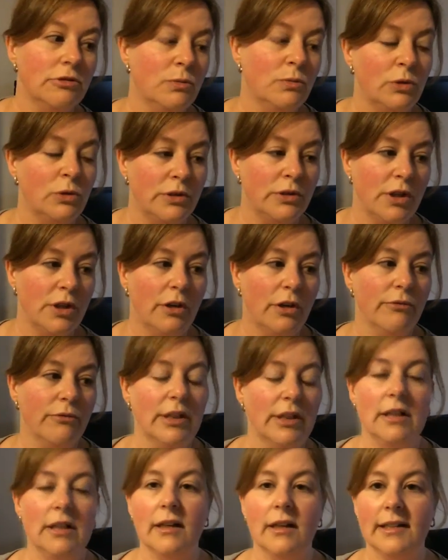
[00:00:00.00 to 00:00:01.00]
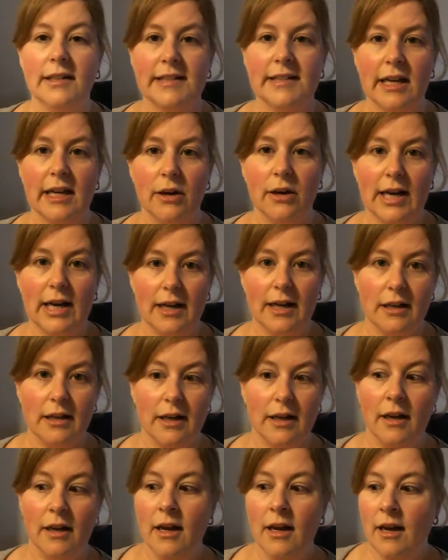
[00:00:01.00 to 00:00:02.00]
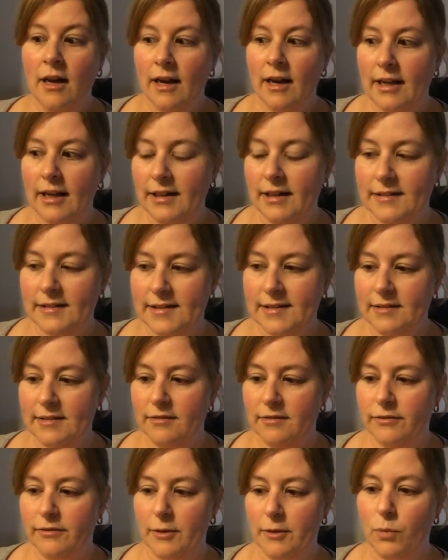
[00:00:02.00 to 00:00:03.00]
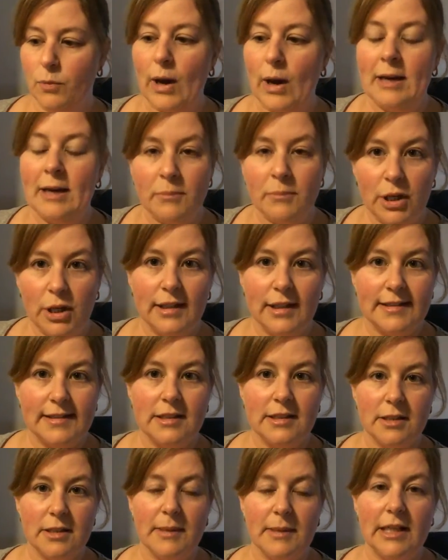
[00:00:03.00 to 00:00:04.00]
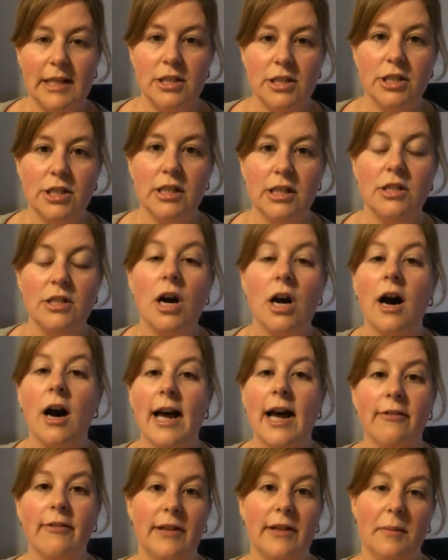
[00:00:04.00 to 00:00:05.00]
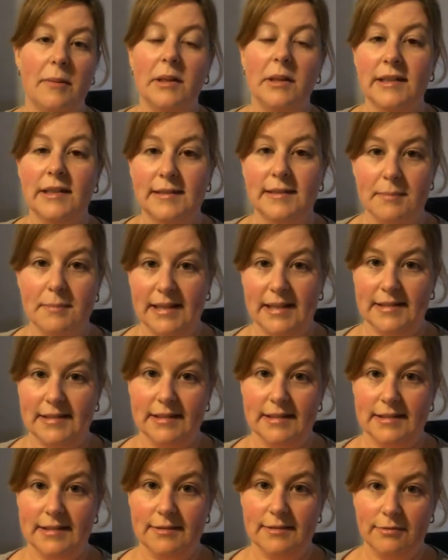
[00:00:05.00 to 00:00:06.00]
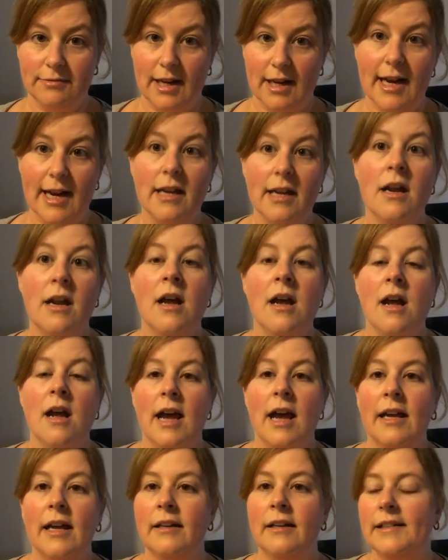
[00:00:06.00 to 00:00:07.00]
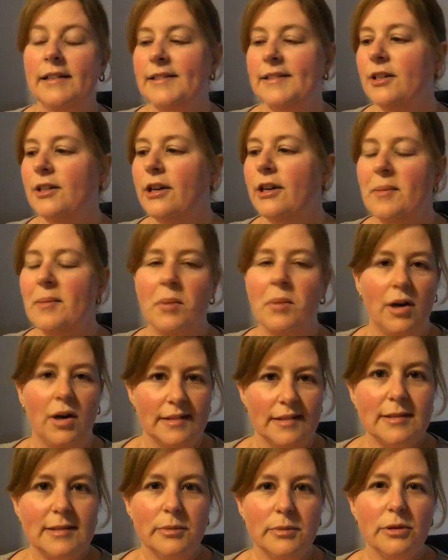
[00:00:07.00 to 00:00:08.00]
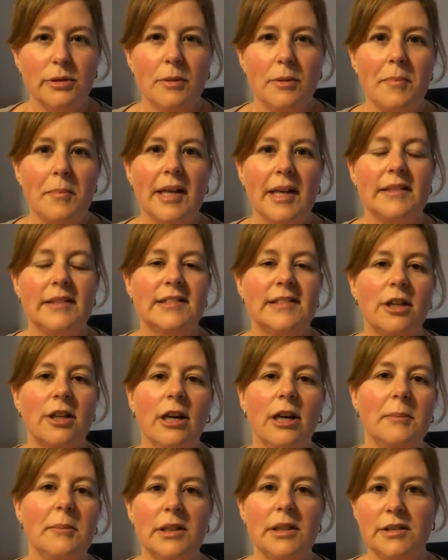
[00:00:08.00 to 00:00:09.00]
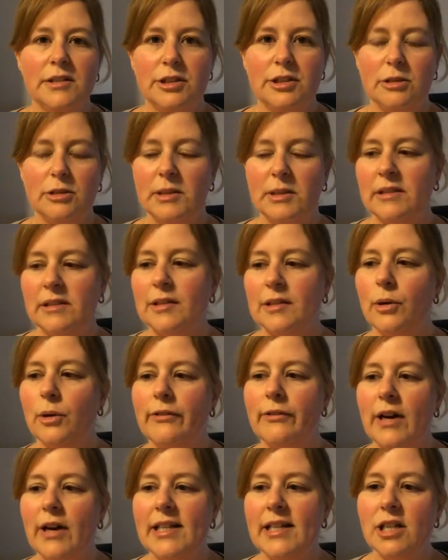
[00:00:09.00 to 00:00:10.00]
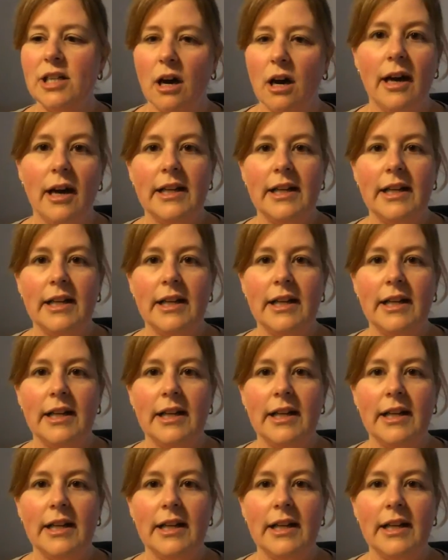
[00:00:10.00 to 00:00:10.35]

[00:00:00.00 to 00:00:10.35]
would not realize how hard it is for one person to manage an entire family's messes, right? And it's not impossible, but it's time consuming. So if I tidy